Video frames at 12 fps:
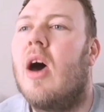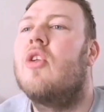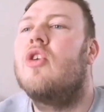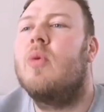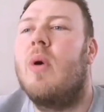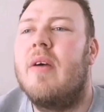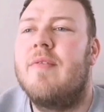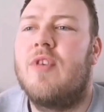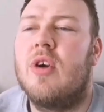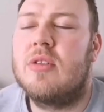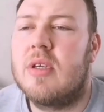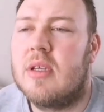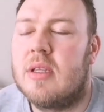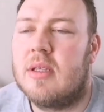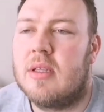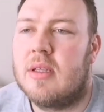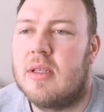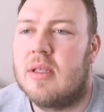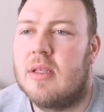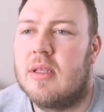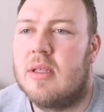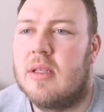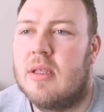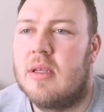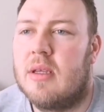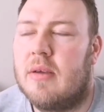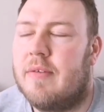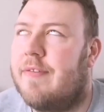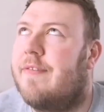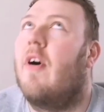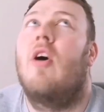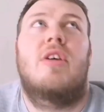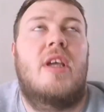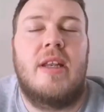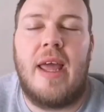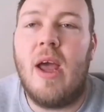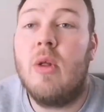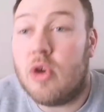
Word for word: Are you wanting food? What? Fucking hell.